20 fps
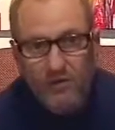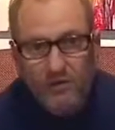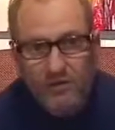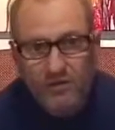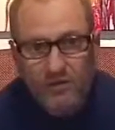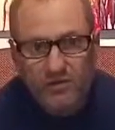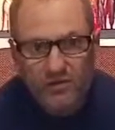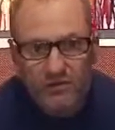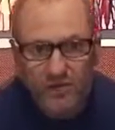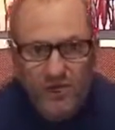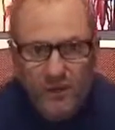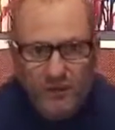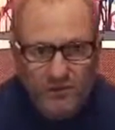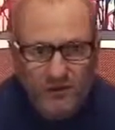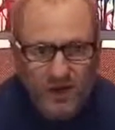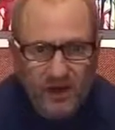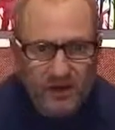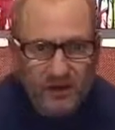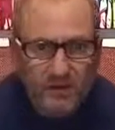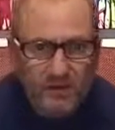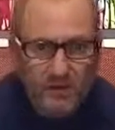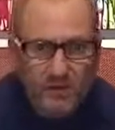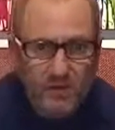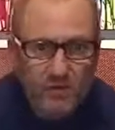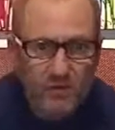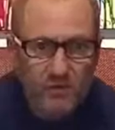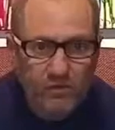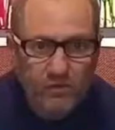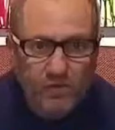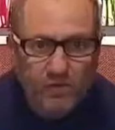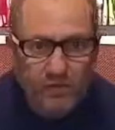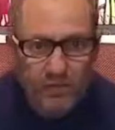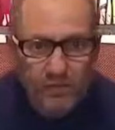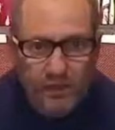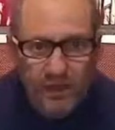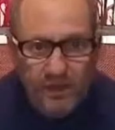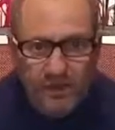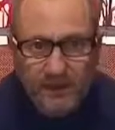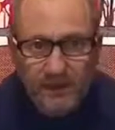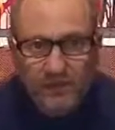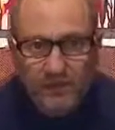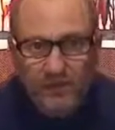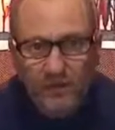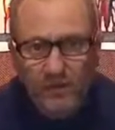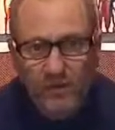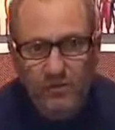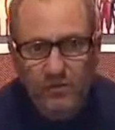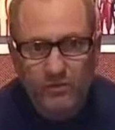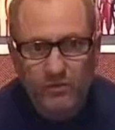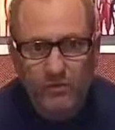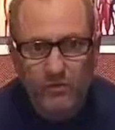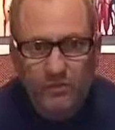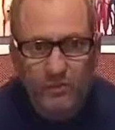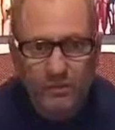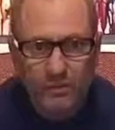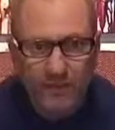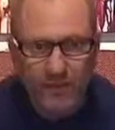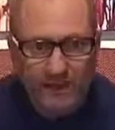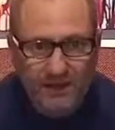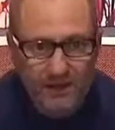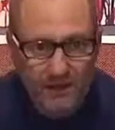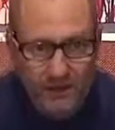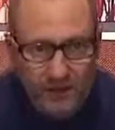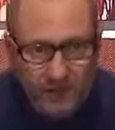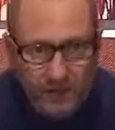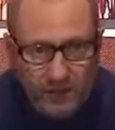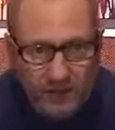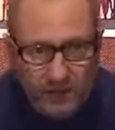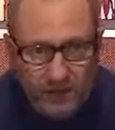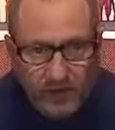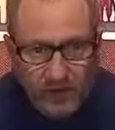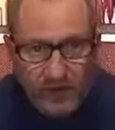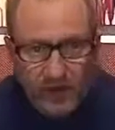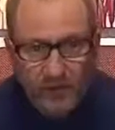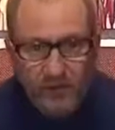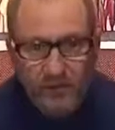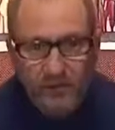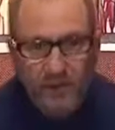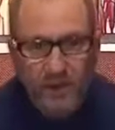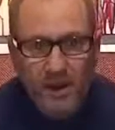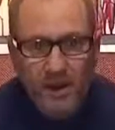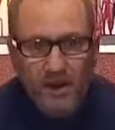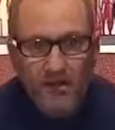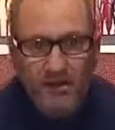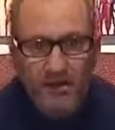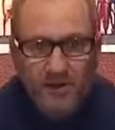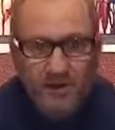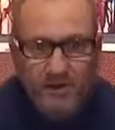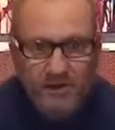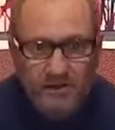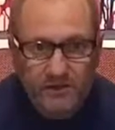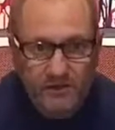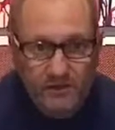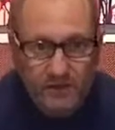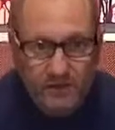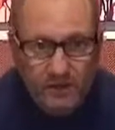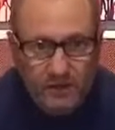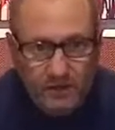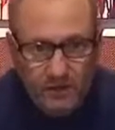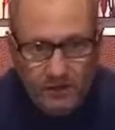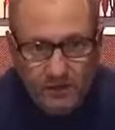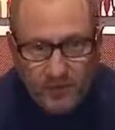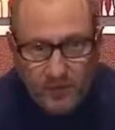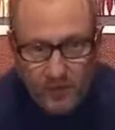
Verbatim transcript: at doing some upgrades to a Rega Planar 2 to the platter and the bearings and, and a